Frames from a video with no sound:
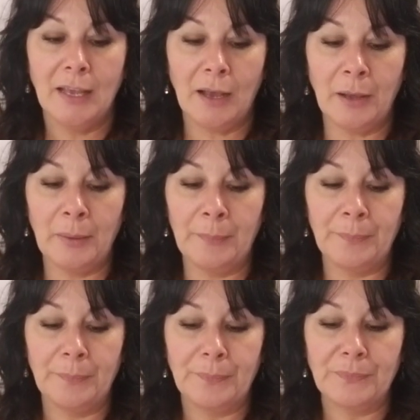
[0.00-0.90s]

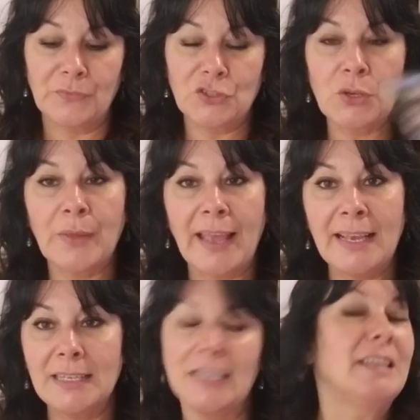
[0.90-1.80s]
Um, so,
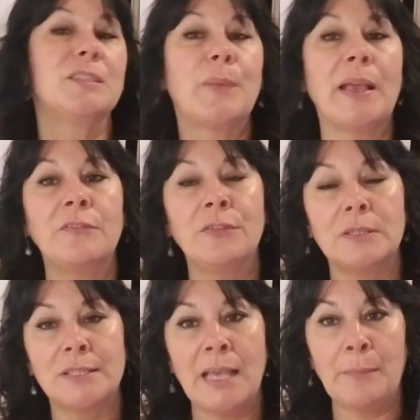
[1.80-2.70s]
eight, as painful
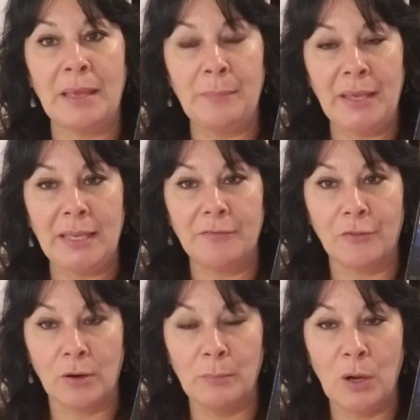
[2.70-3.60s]
as that may be
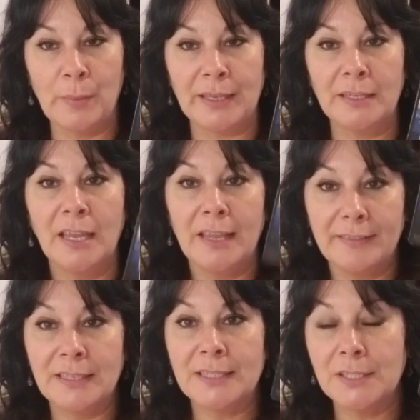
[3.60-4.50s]
for a moment,
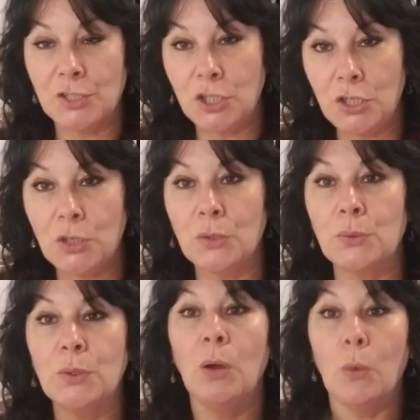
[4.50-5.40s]
this is
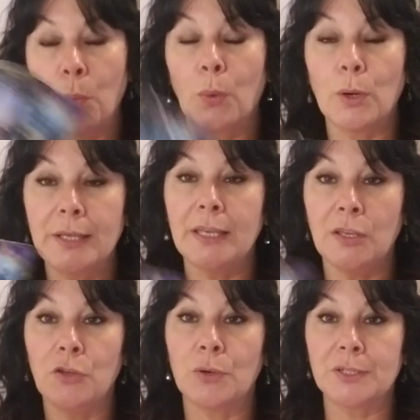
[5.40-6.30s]
you
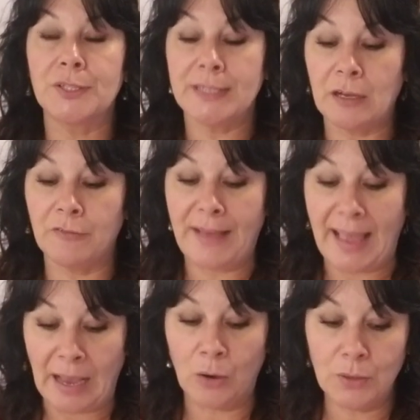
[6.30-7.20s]
working yourself
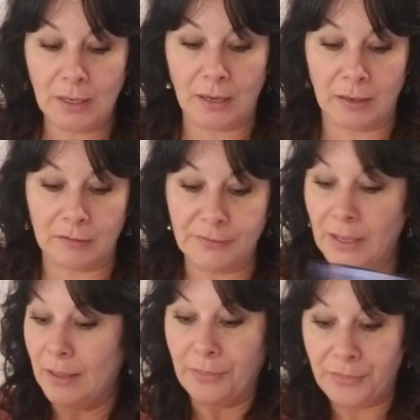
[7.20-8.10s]
out of
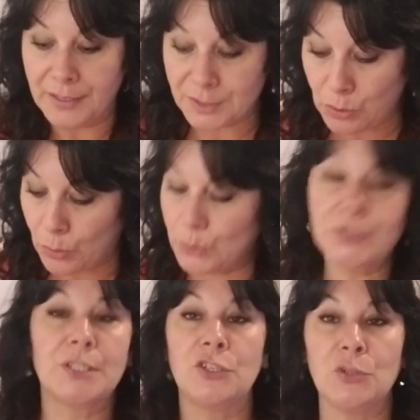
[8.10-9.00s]
this whole
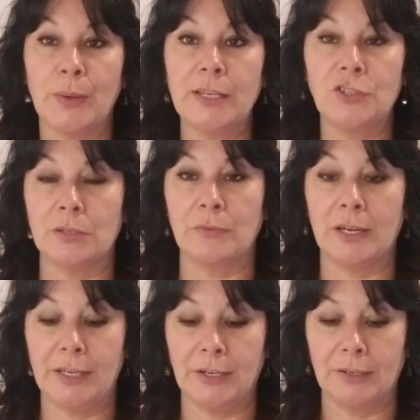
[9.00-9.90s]
situation
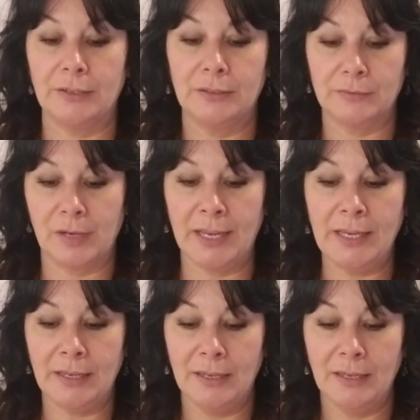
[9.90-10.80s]
right here,
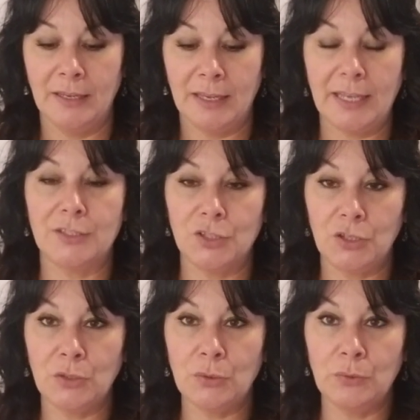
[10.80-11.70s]
right? It's
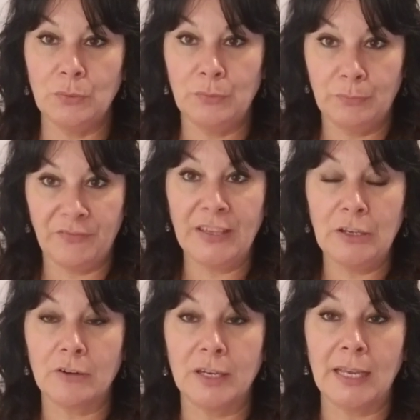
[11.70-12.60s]
you
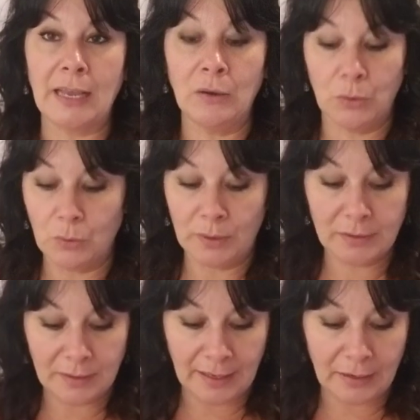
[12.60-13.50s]
figuring out what
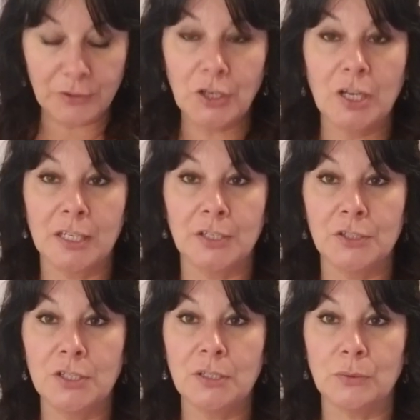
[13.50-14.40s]
the hell you're going to
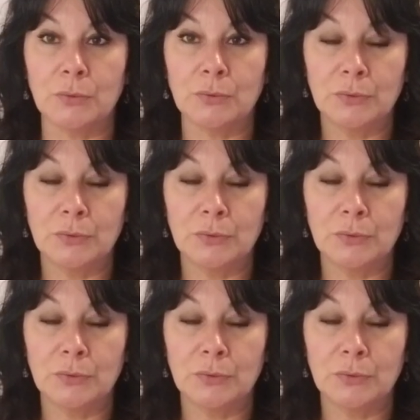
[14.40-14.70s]
do,